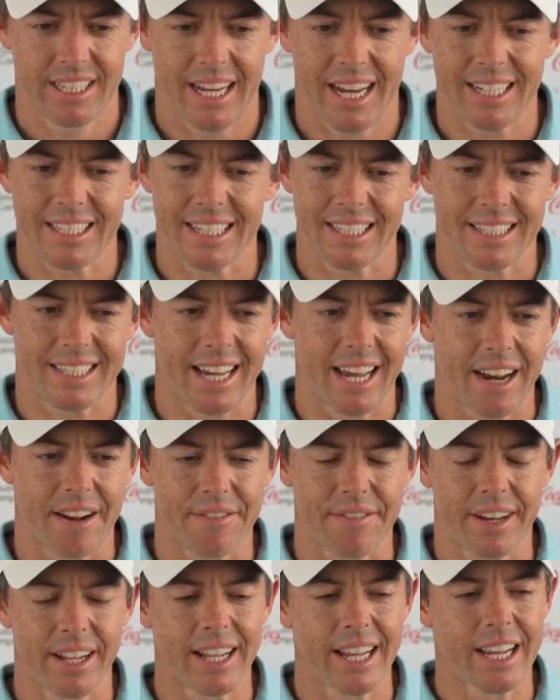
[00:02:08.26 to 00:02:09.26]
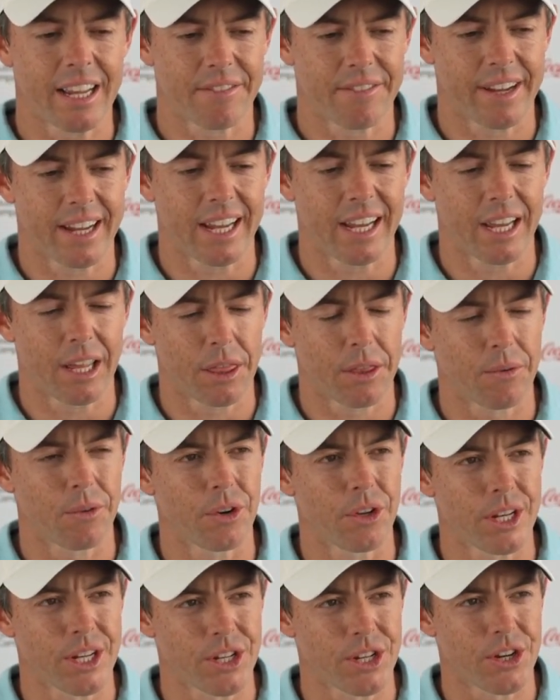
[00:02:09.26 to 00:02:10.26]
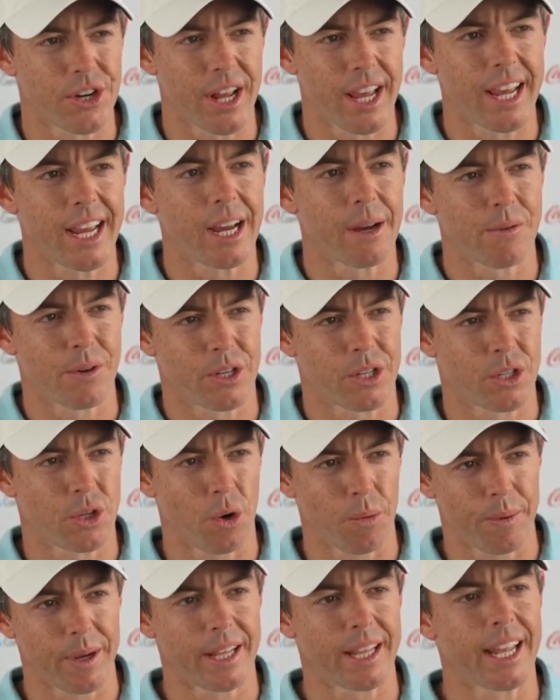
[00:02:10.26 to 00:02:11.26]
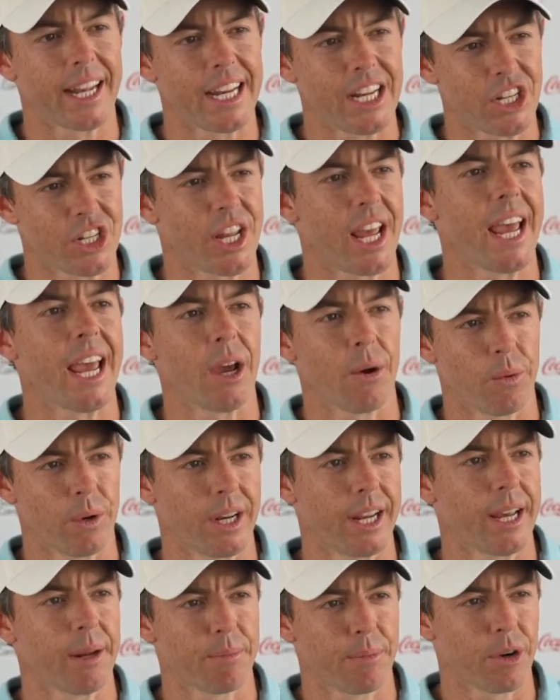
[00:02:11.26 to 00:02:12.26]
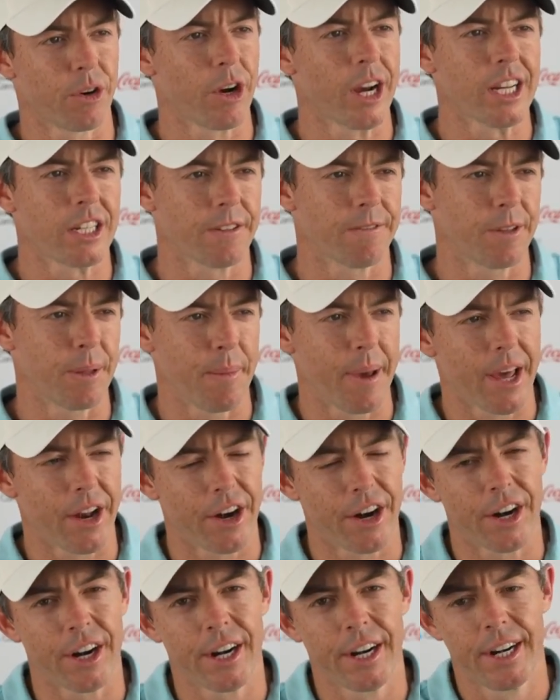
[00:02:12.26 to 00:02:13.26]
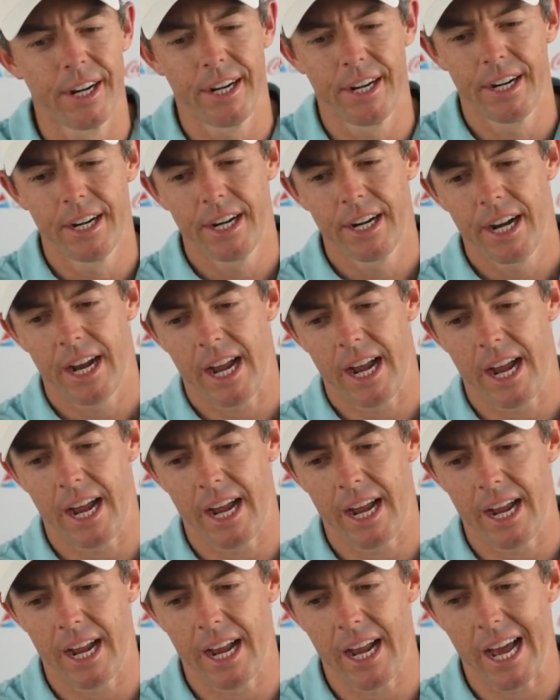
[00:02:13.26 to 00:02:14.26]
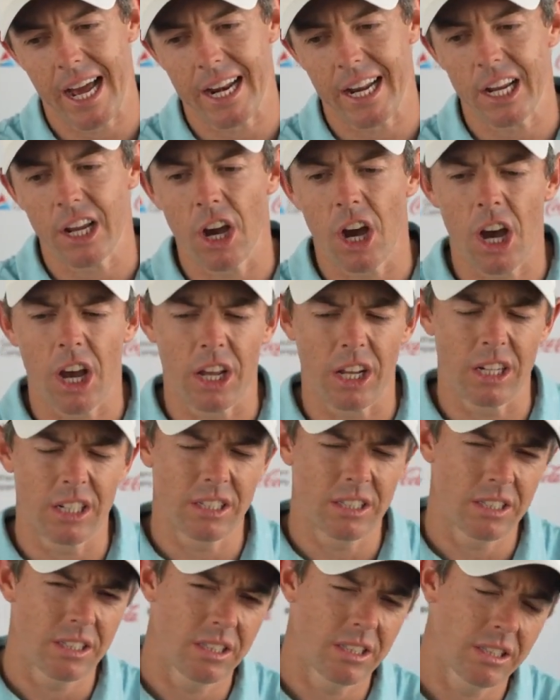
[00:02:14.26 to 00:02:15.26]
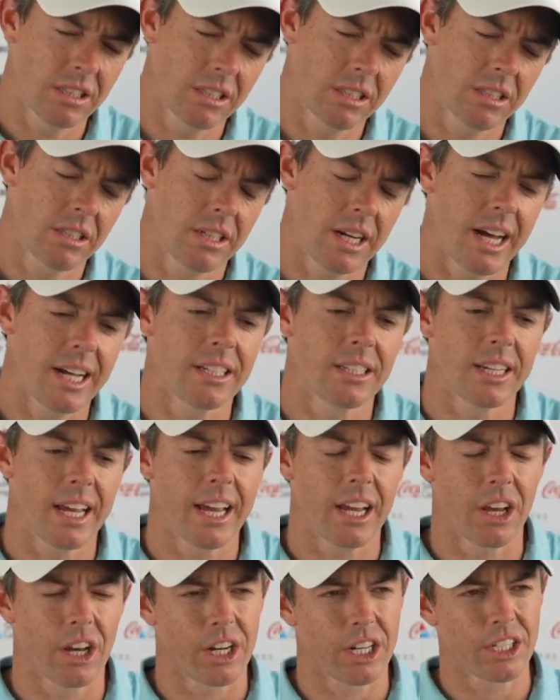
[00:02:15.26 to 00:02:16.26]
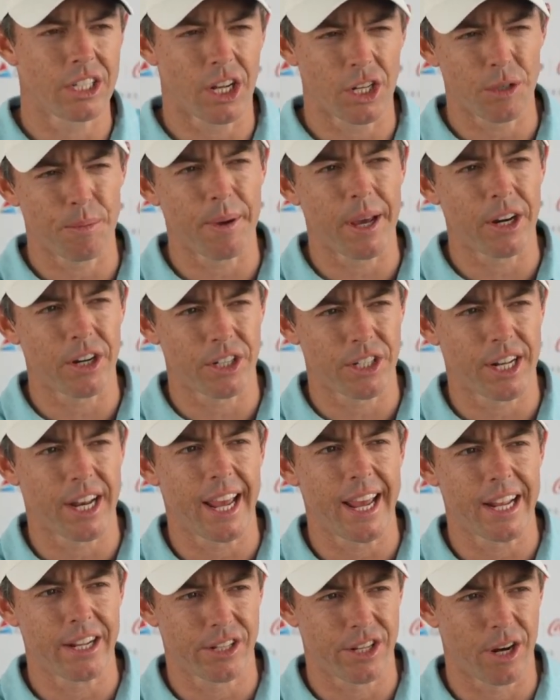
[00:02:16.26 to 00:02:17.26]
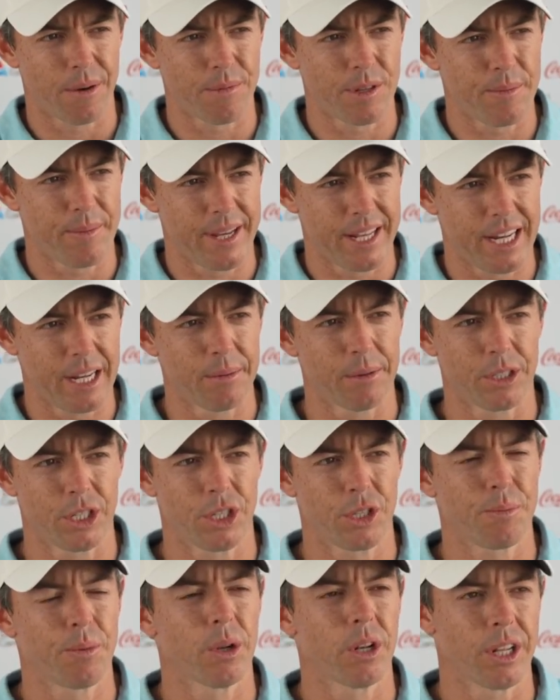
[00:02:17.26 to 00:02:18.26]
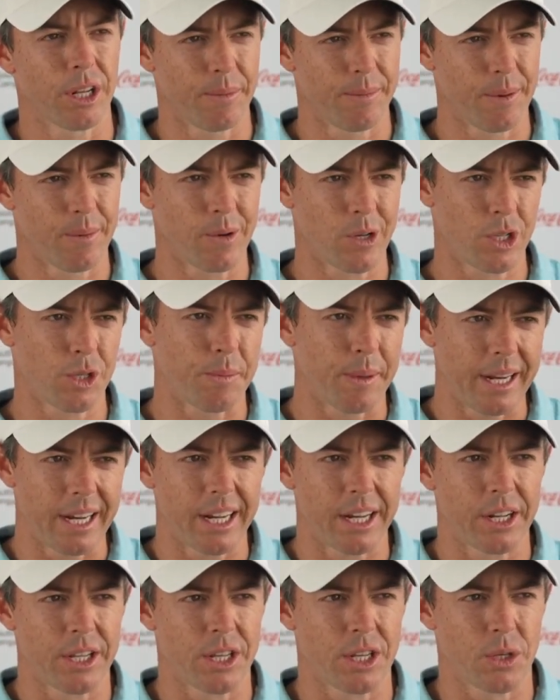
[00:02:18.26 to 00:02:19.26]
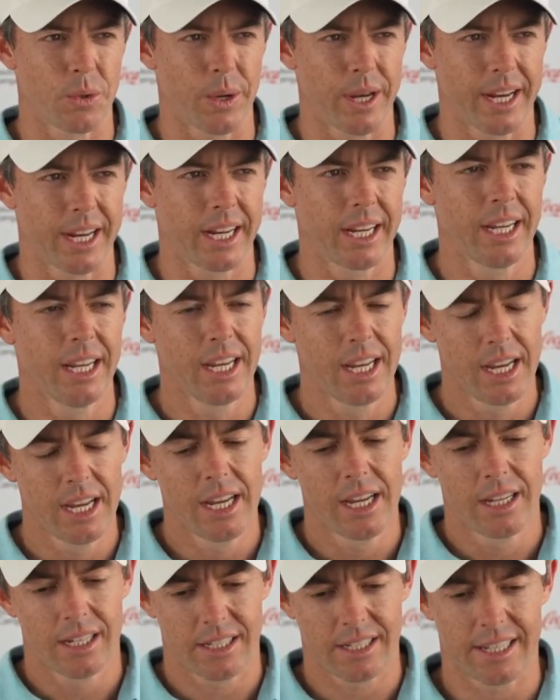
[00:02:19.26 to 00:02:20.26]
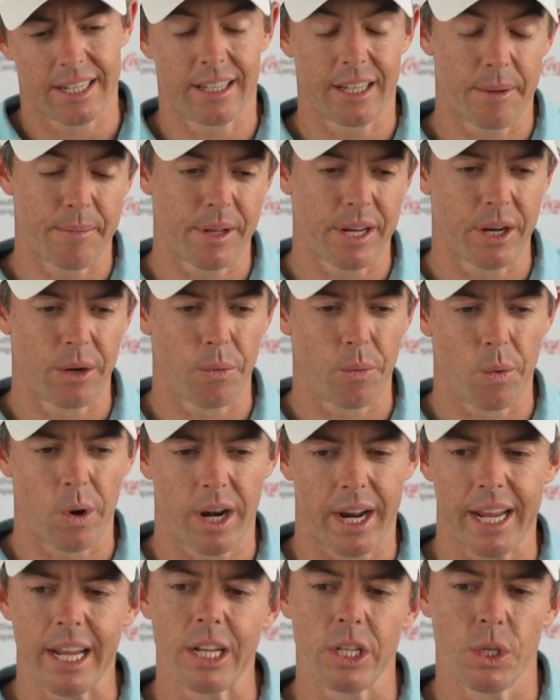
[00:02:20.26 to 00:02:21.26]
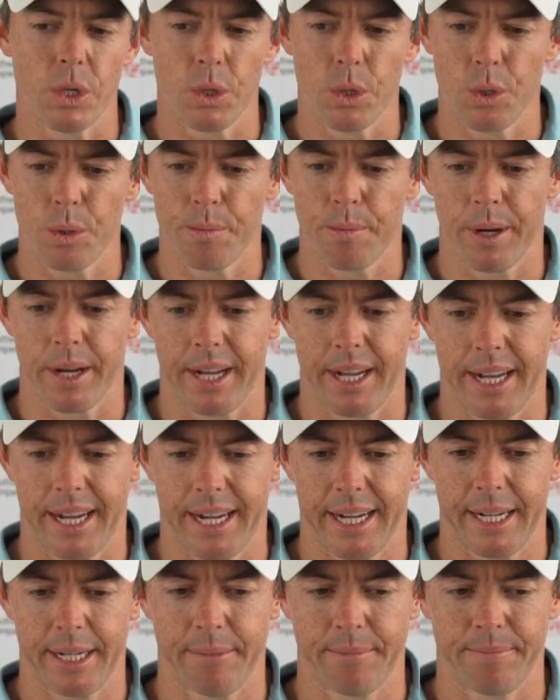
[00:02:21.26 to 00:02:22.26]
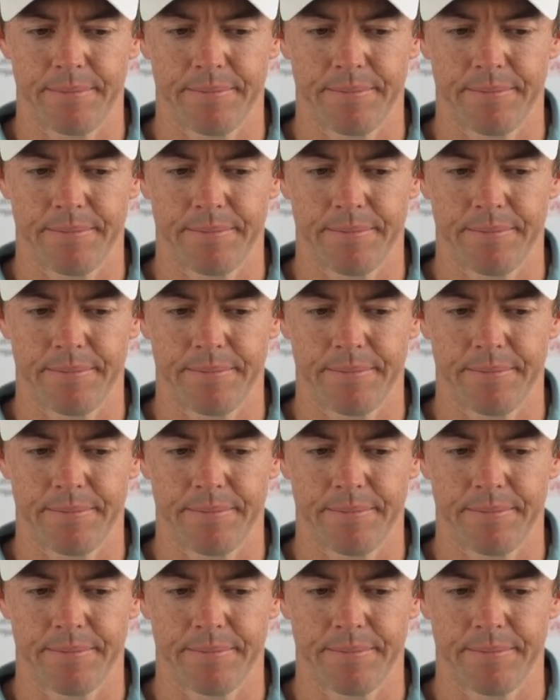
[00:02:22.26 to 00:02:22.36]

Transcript: As I said, I felt like if I could get through yesterday, I was just hoping that each day it would get progressively better. And it got, I'd say I got a touch better today in terms of being able to just put a little bit more speed into the swing. Still limited in what I could do, but